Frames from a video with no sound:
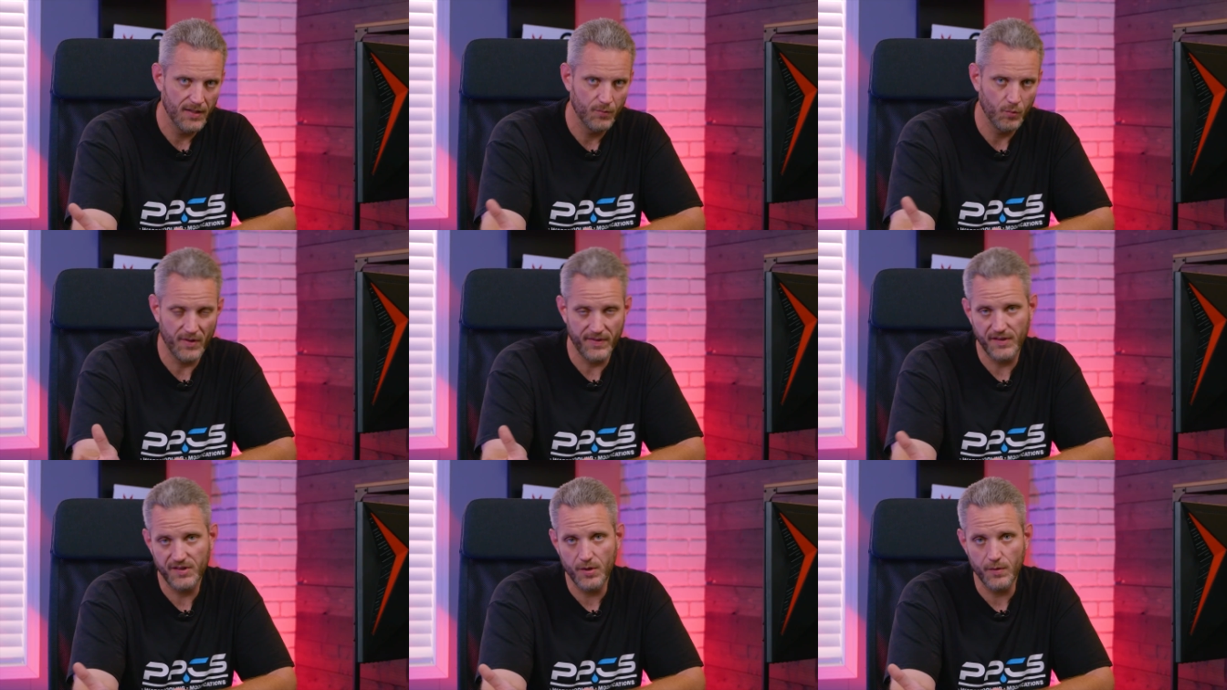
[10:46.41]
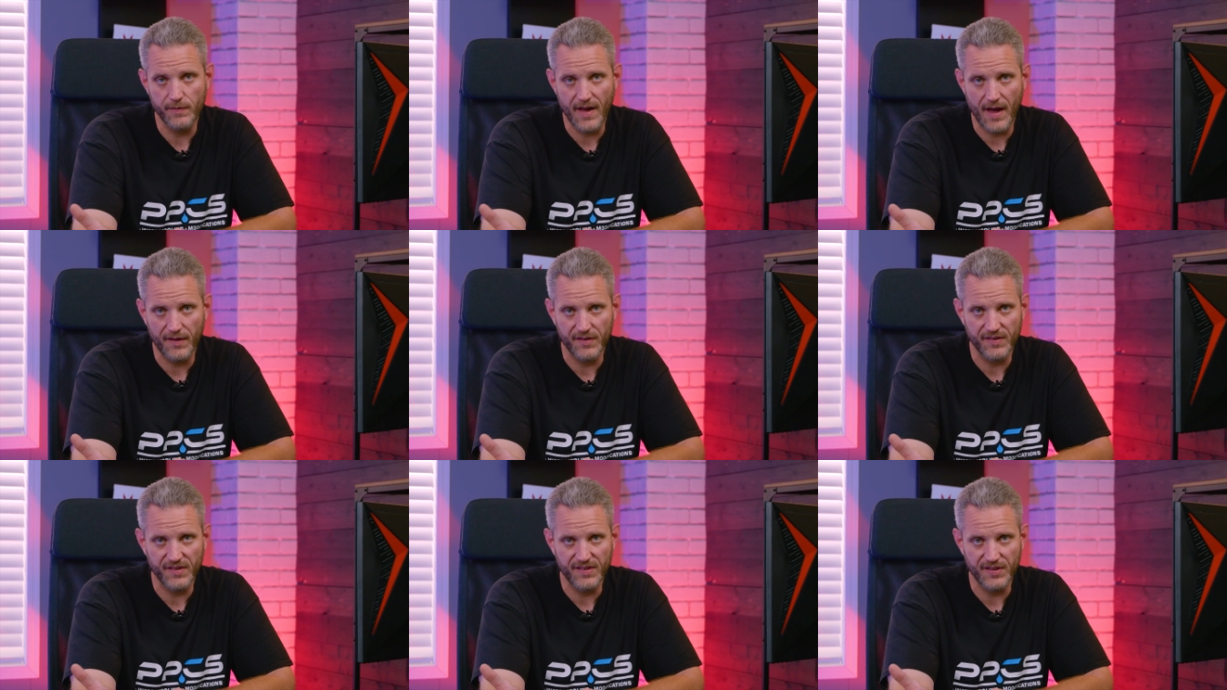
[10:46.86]
with the
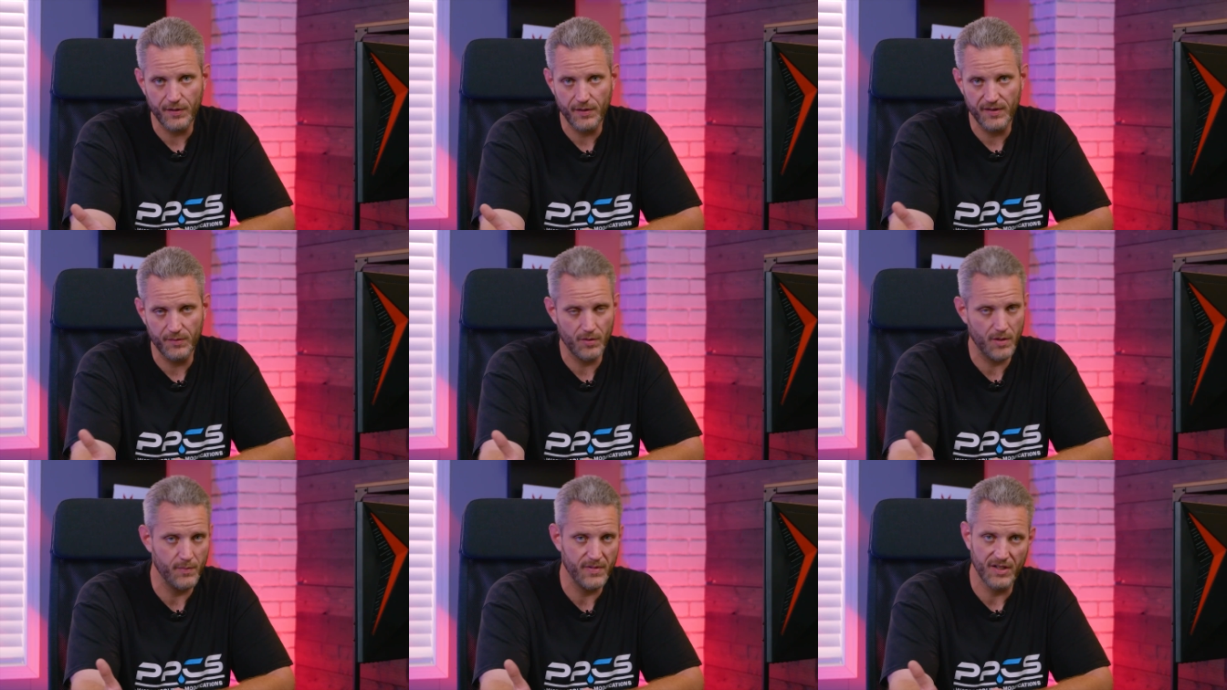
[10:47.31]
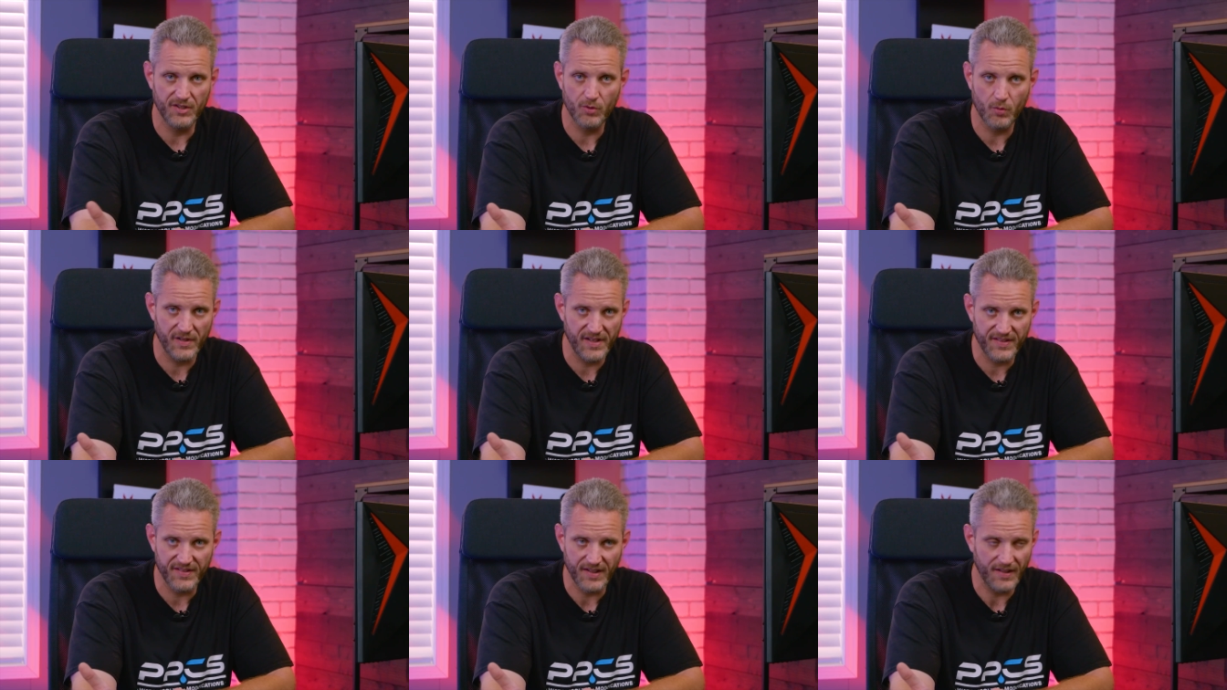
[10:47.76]
2000 series, whether it be a
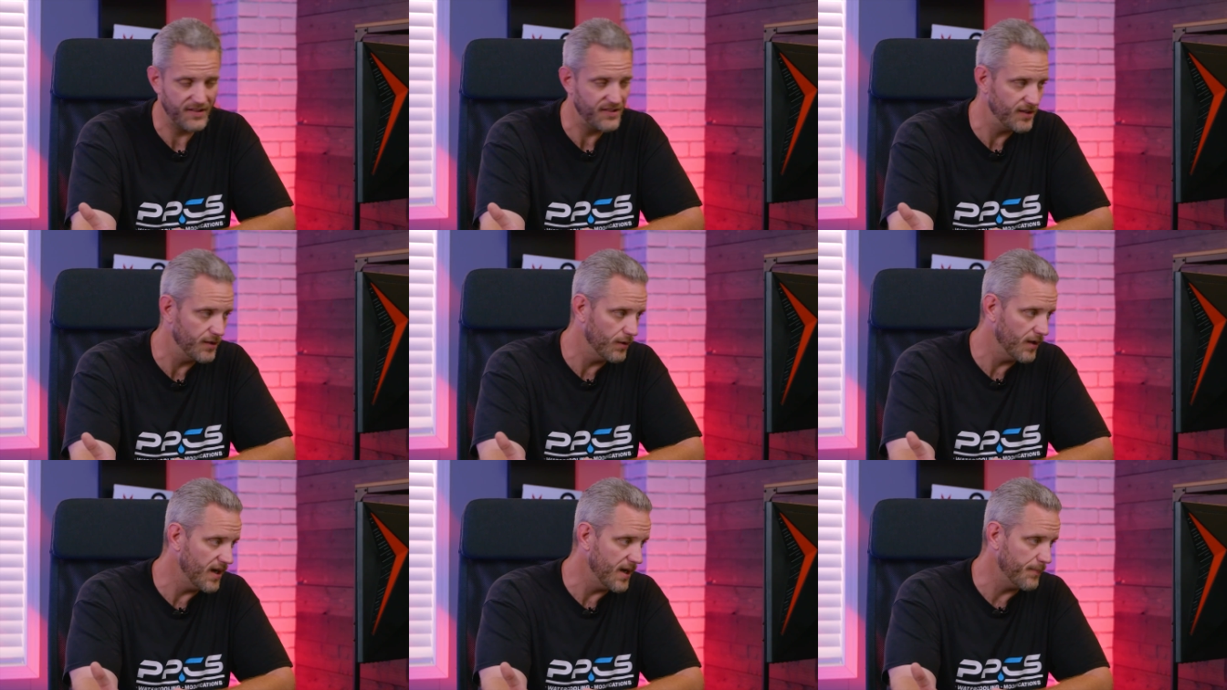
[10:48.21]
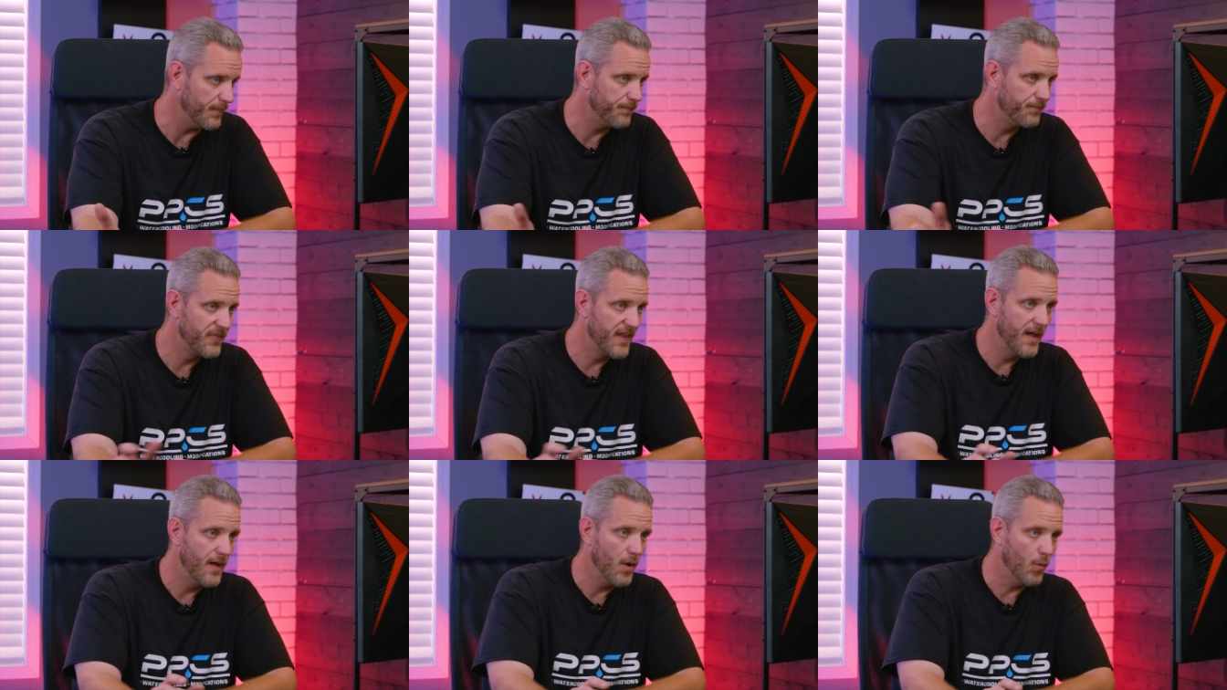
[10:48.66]
26 year
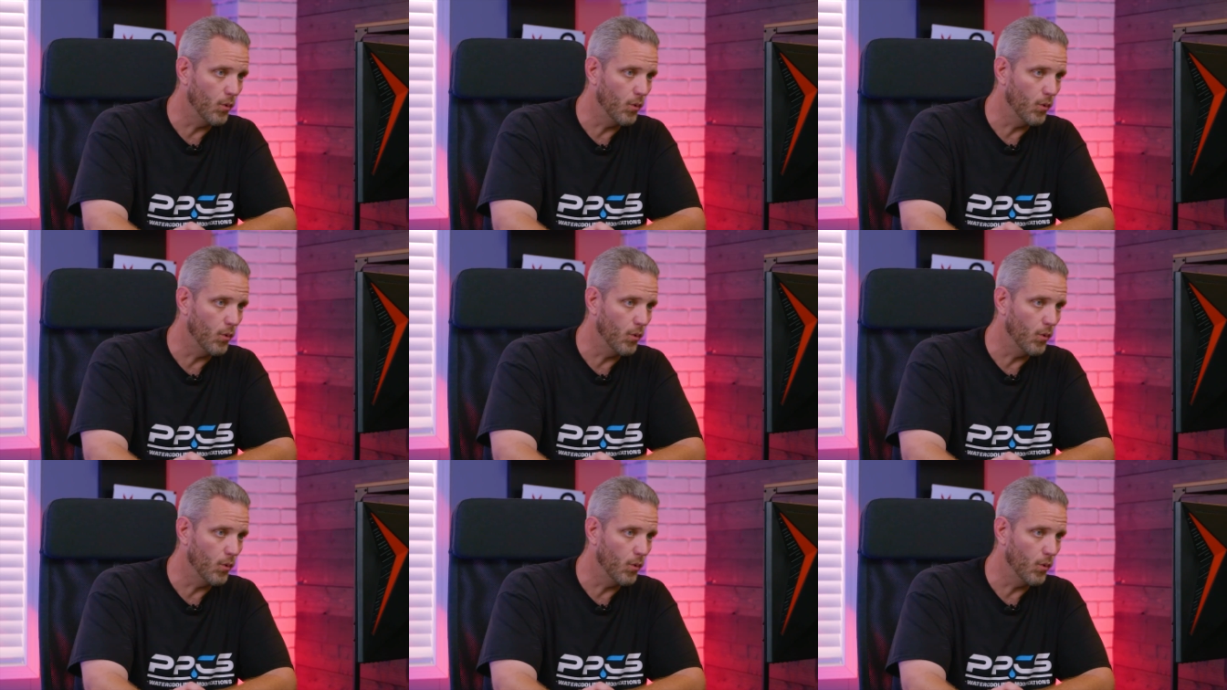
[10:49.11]
up.